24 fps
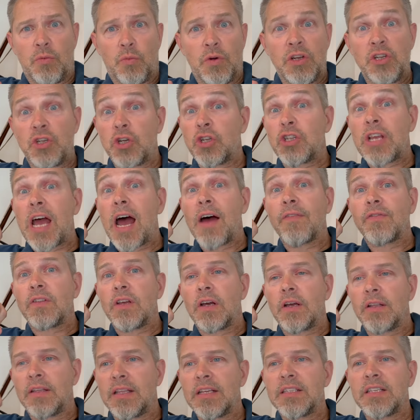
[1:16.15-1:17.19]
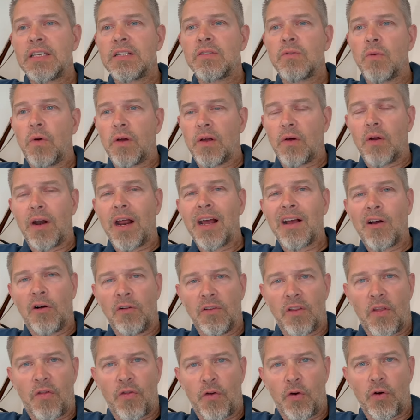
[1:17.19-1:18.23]
We just have to, this is what I call
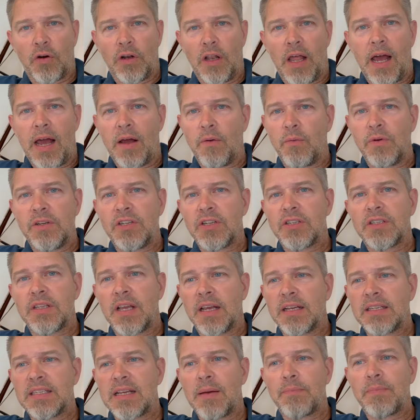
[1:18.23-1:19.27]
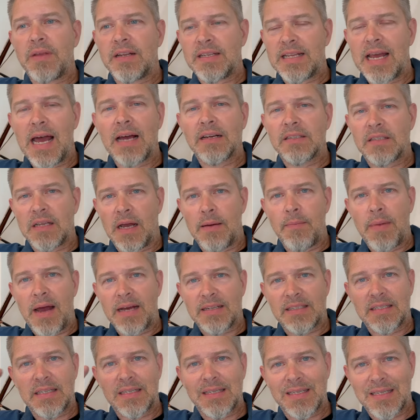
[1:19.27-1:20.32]
the third lie. We just accept that tax time
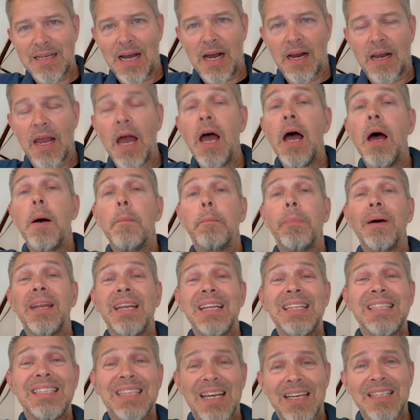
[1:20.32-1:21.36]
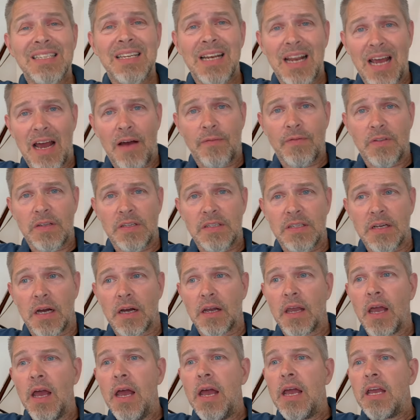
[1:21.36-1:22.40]
has to suck, but it doesn't have to
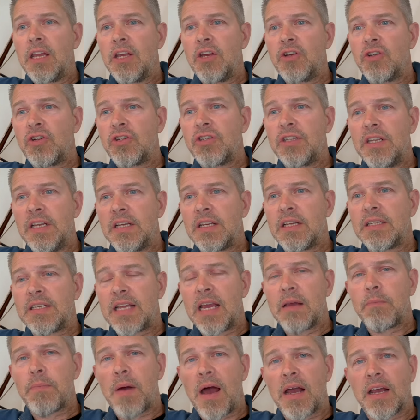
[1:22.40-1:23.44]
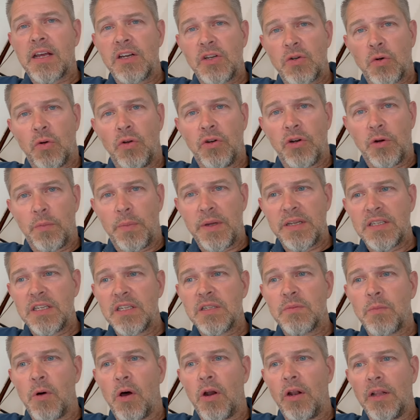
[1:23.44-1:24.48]
suck. You just need to take back control of your
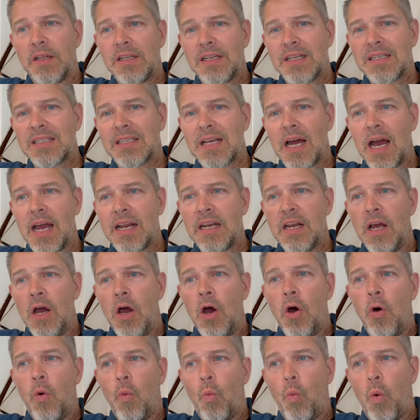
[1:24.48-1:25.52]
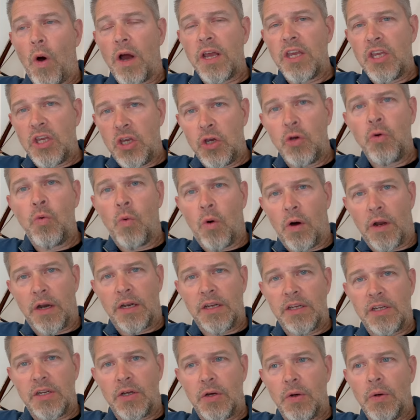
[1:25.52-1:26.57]
business model and decide what you want to
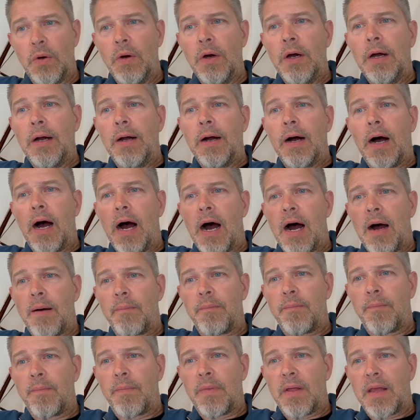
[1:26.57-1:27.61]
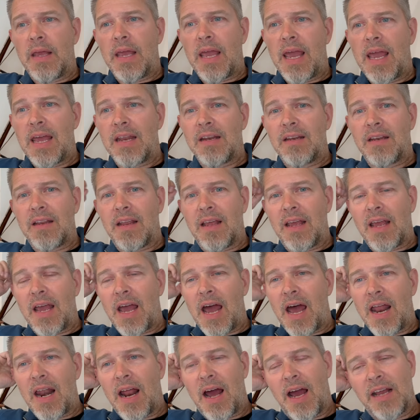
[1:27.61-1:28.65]
do. And
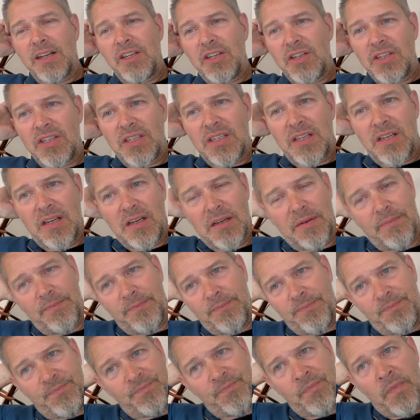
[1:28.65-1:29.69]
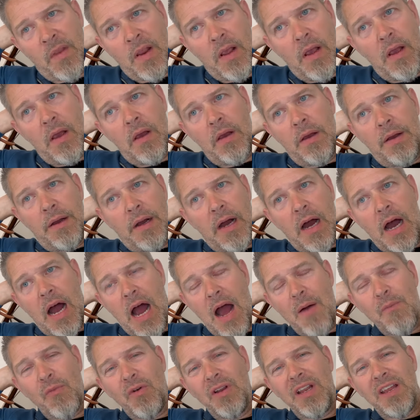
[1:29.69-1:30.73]

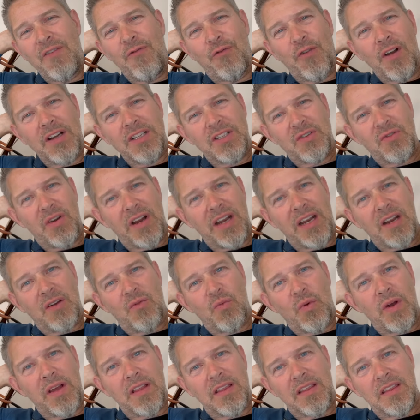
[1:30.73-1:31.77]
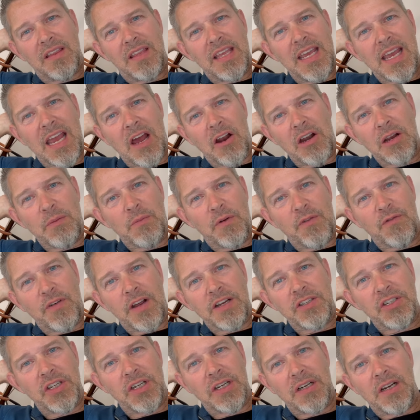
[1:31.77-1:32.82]
I'm really frustrated with the accounting
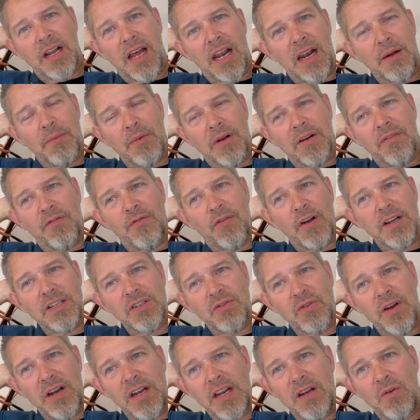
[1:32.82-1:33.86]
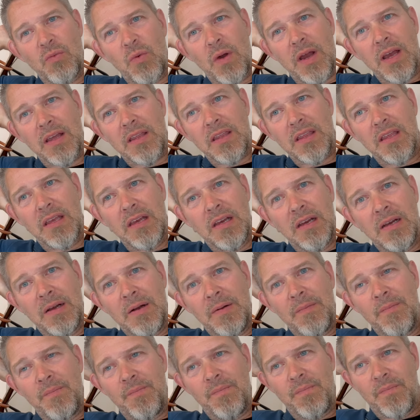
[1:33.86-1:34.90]
profession, and I'm frustrated with
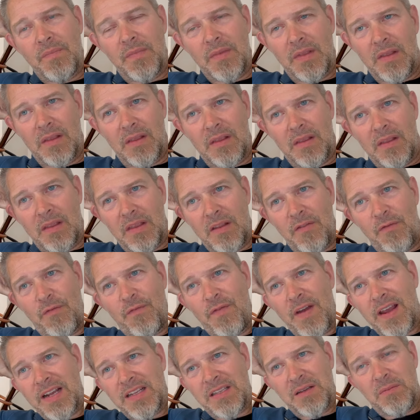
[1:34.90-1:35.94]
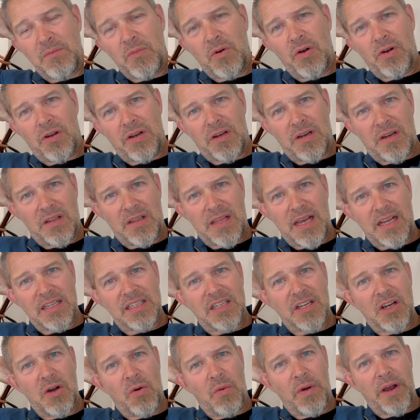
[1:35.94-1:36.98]
the victimhood that's
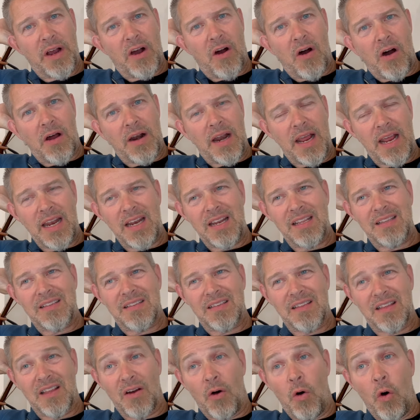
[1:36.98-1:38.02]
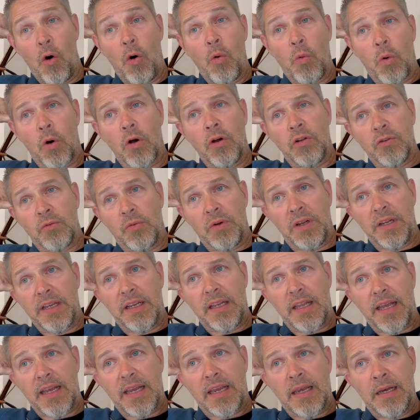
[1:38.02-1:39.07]
going on. And it's the whole world, really.
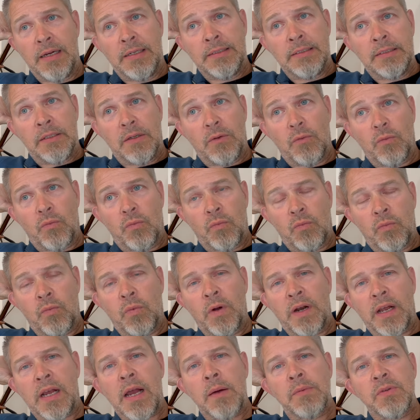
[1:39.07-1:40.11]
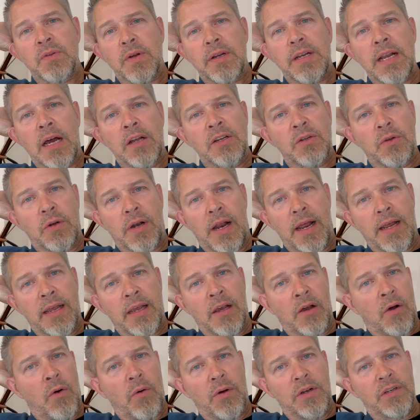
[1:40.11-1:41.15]
Like, when it comes right down to it, I can
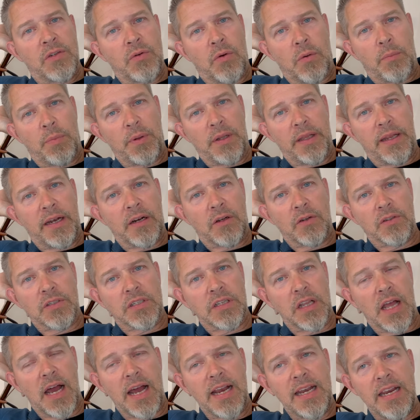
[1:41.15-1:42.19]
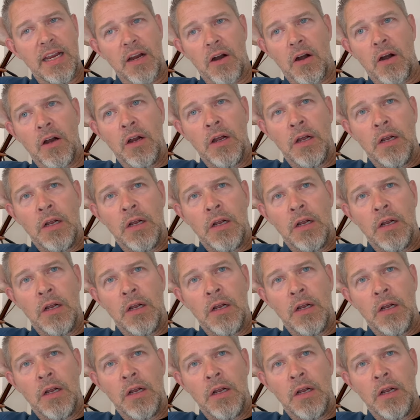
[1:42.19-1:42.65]
go into a political slide here.